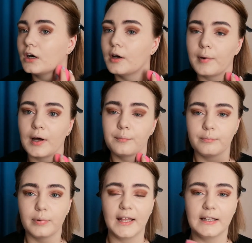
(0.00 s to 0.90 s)

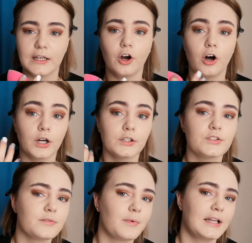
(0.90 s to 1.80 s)
about blending
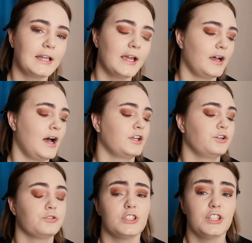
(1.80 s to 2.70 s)
onto my neck. I
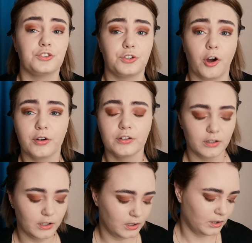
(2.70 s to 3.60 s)
usually don't.